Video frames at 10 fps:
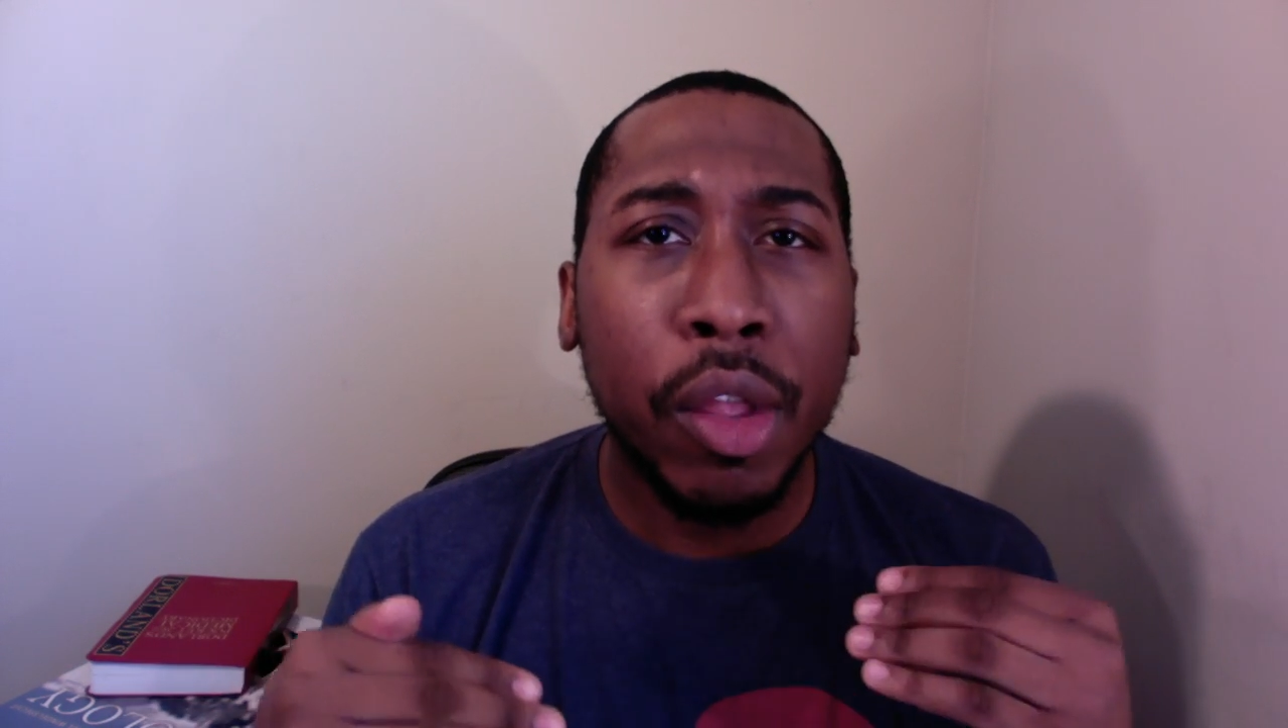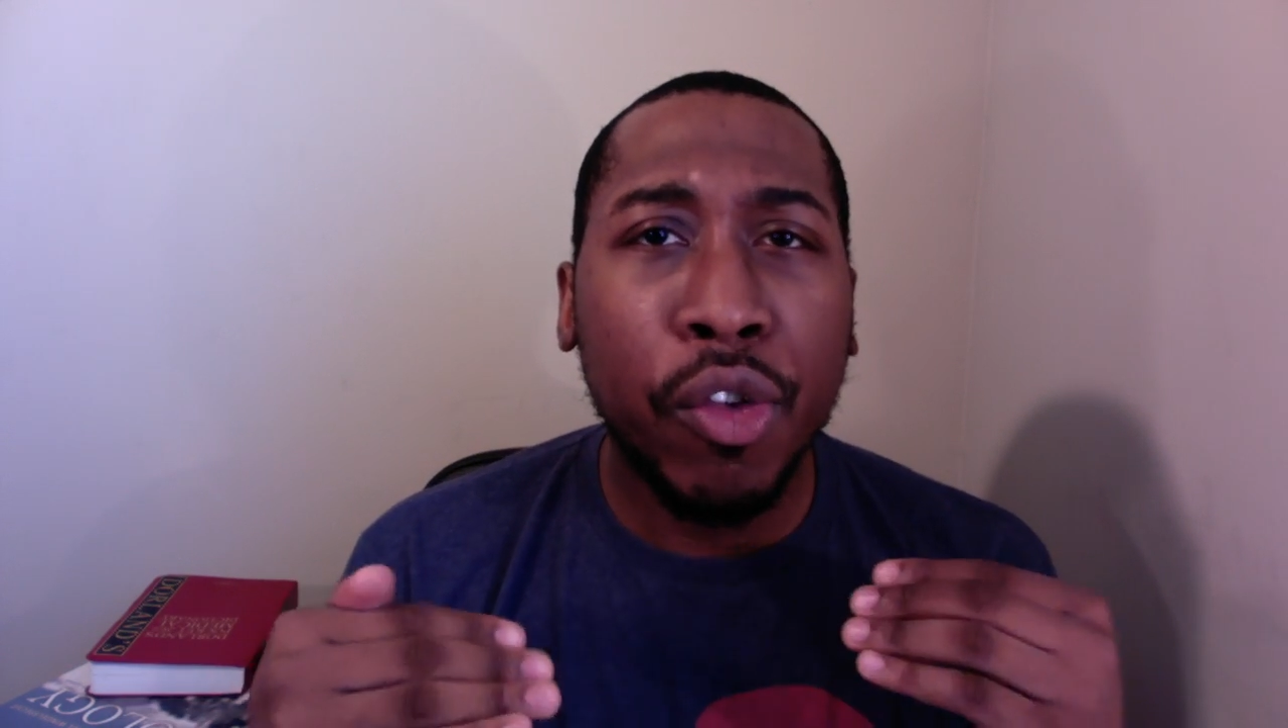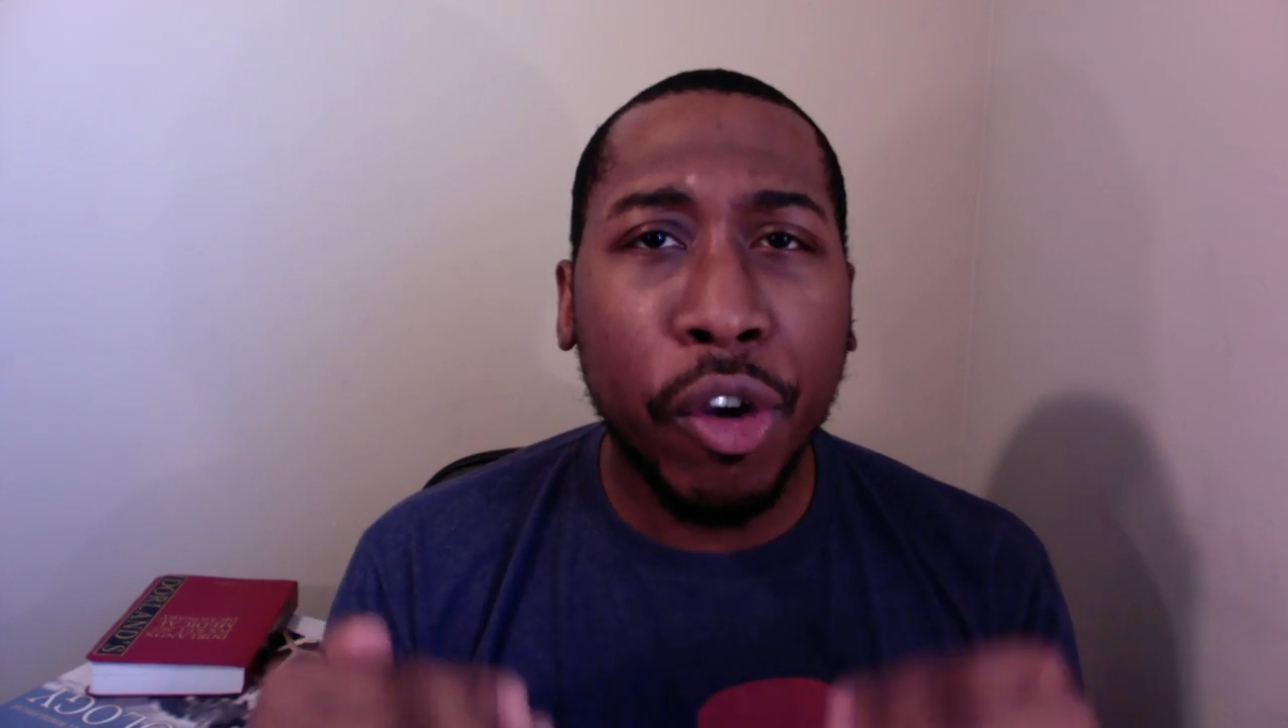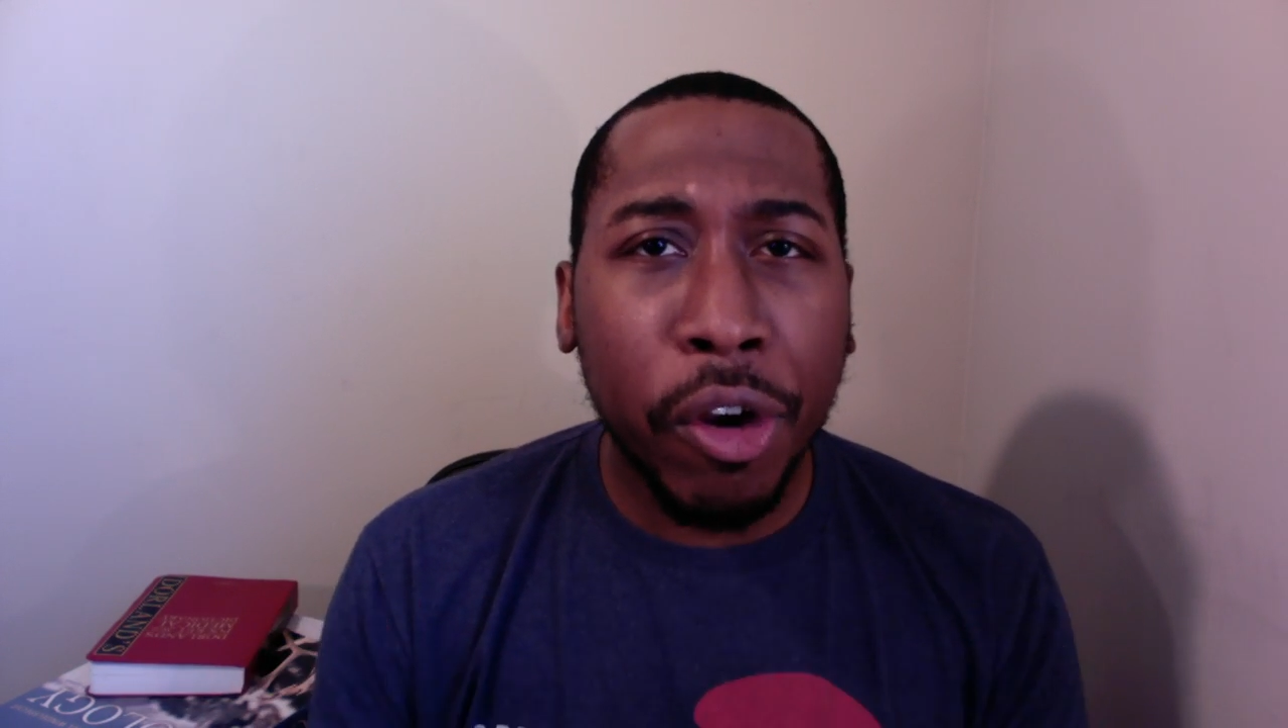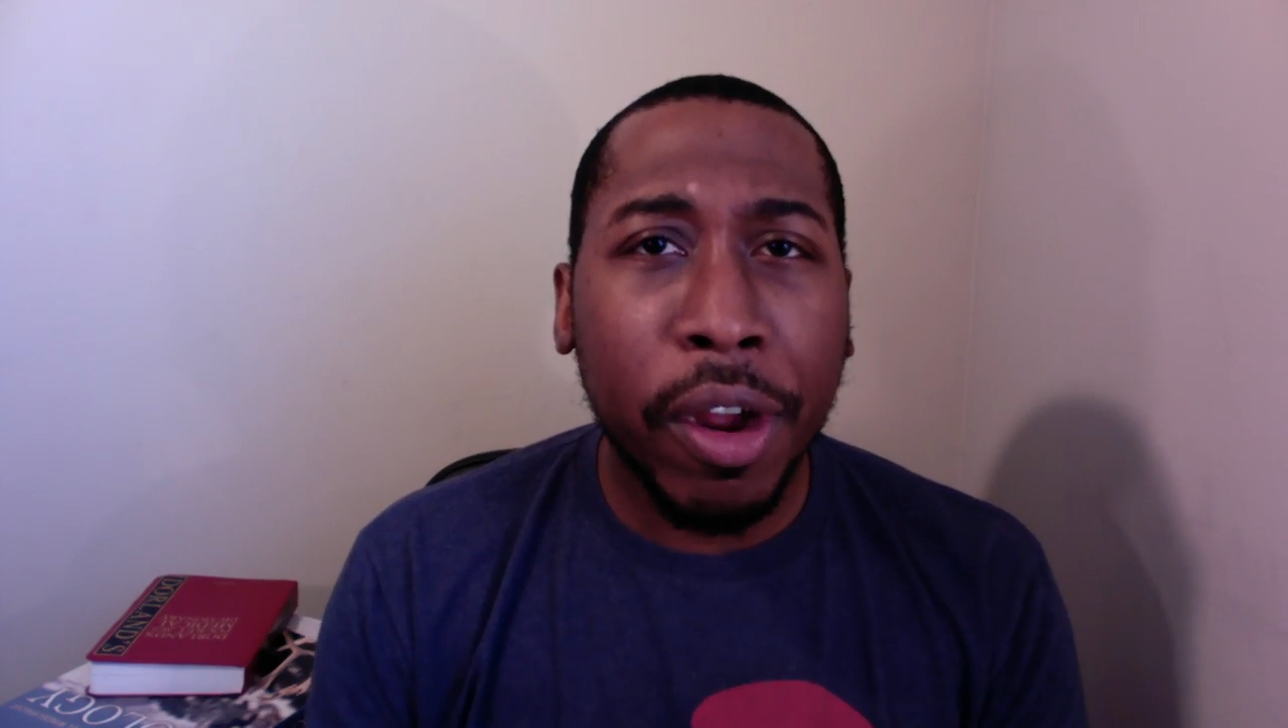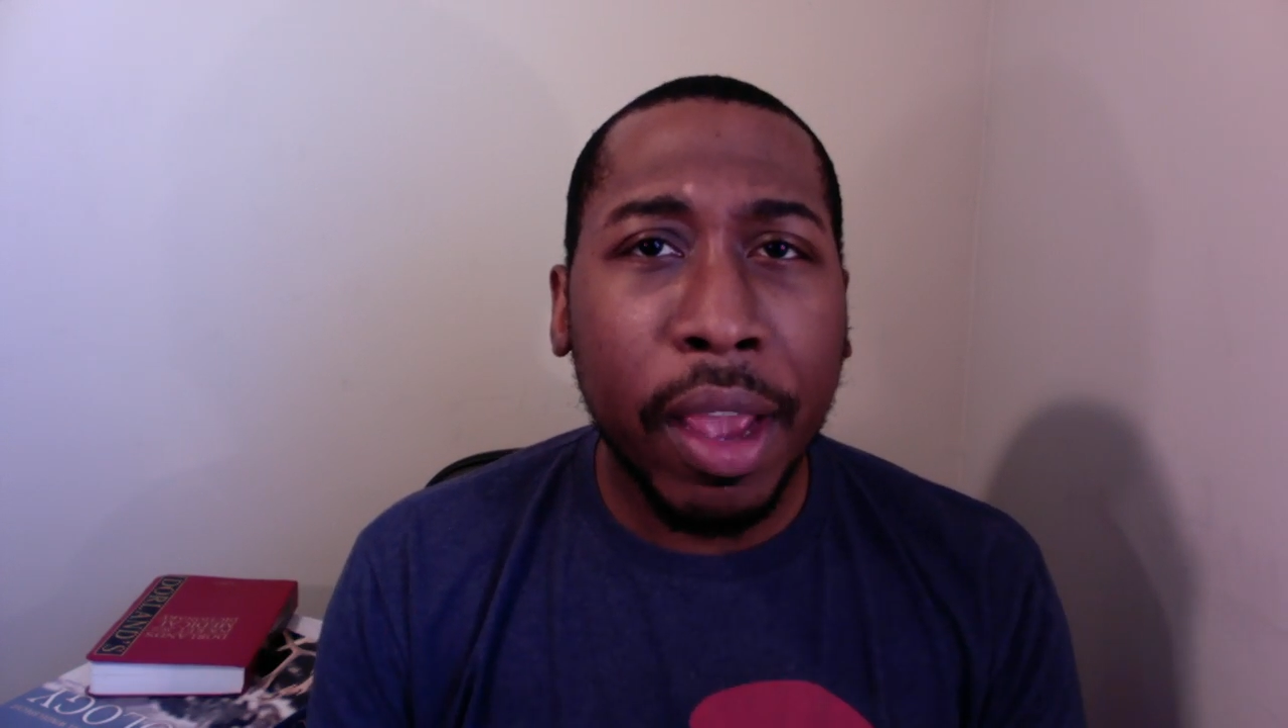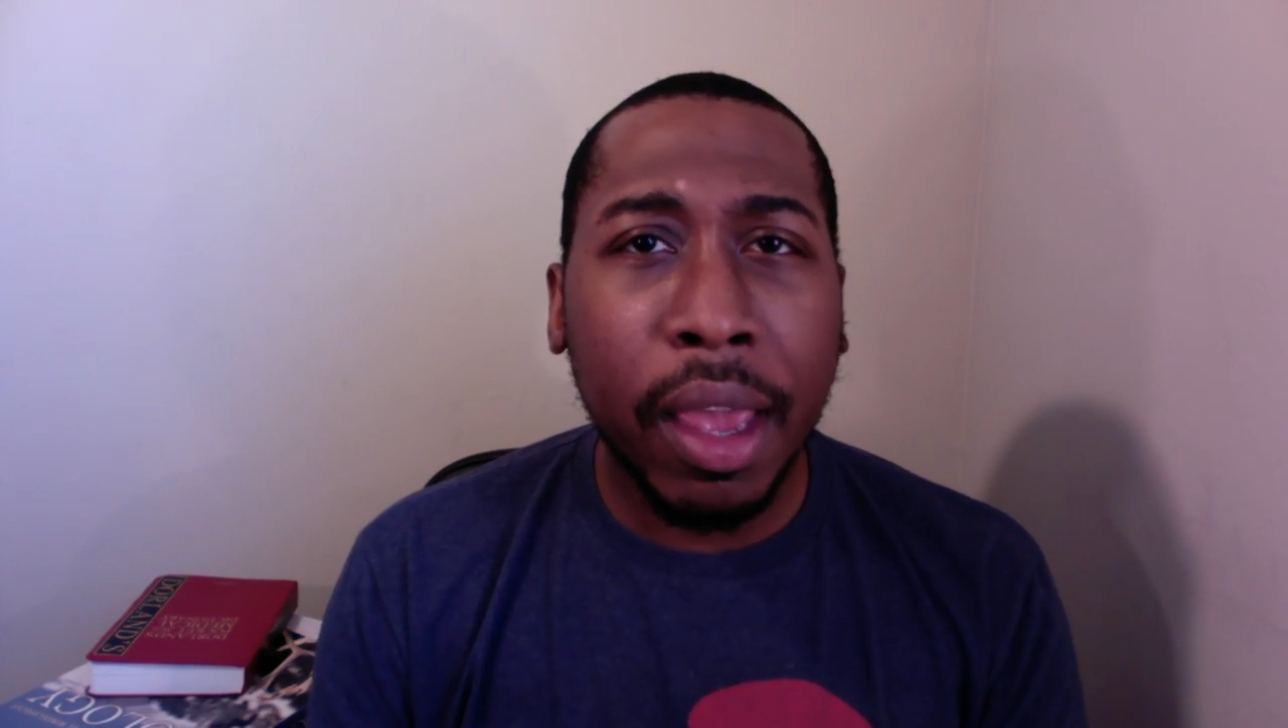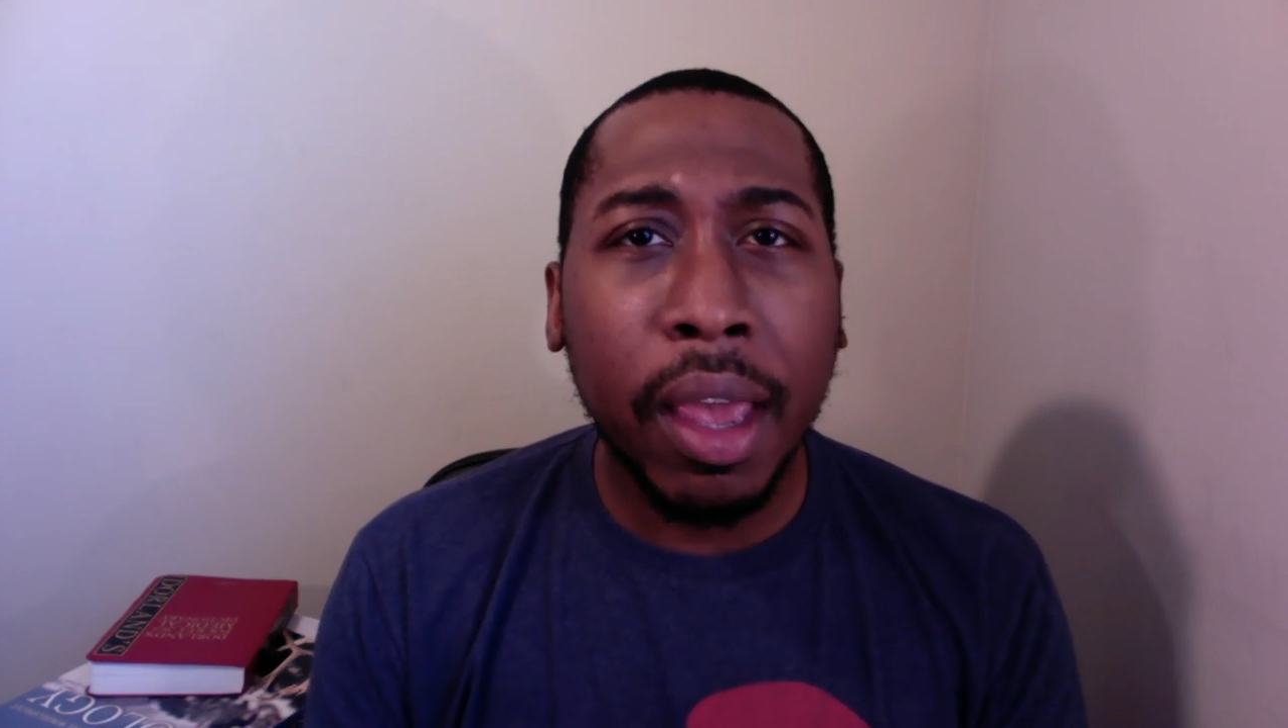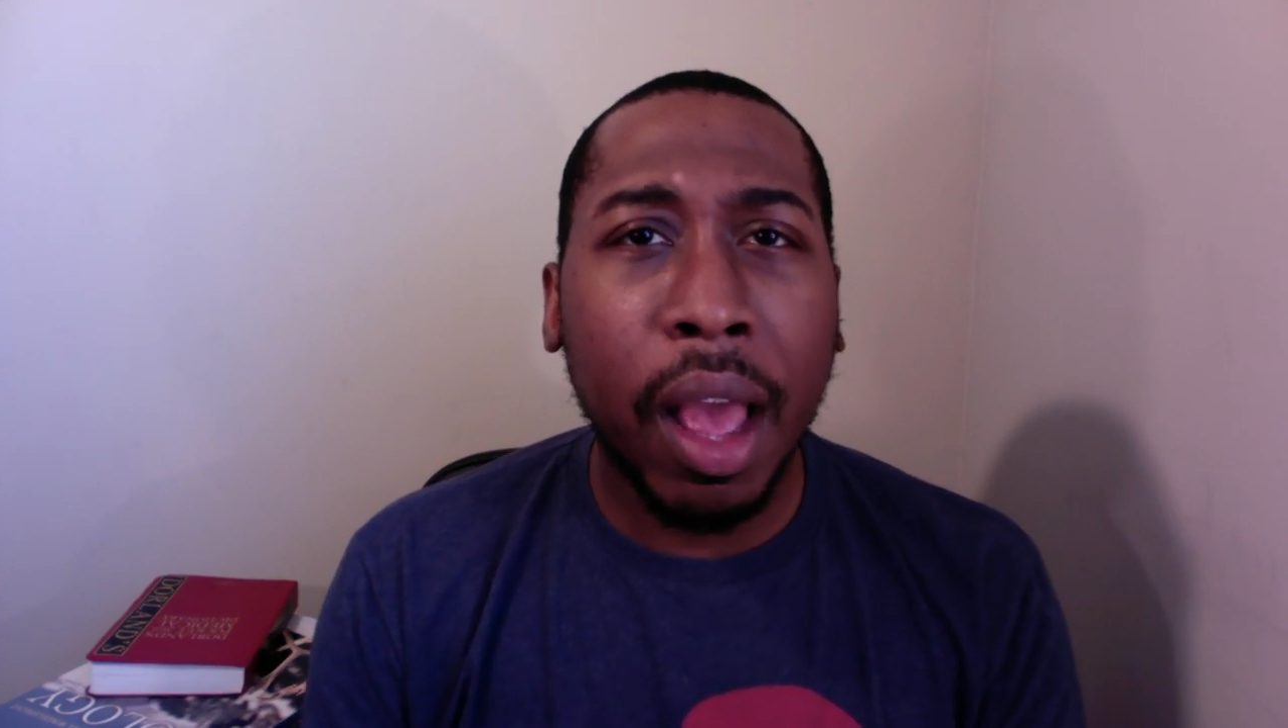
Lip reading: during